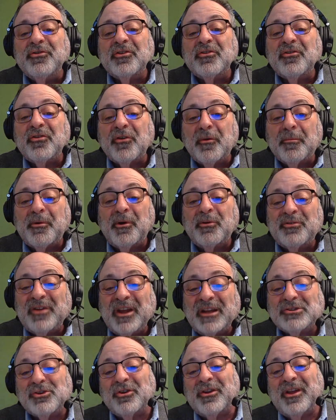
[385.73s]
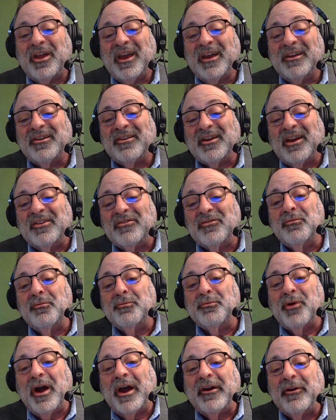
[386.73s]
deter potential candidates who
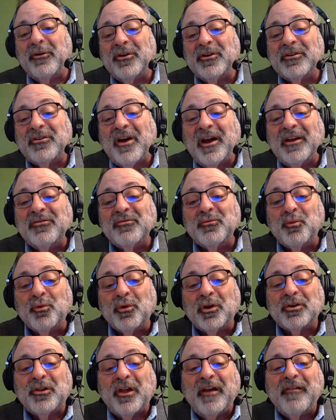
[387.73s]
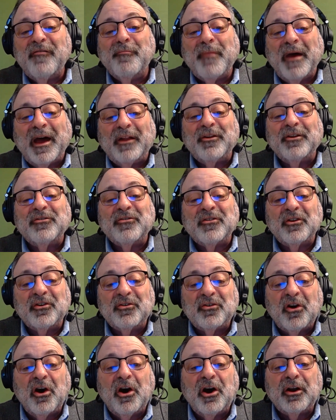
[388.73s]
prioritize work-life balance and
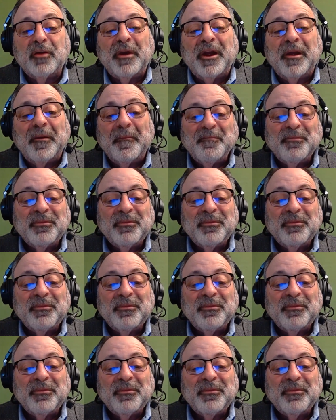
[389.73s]
autonomy.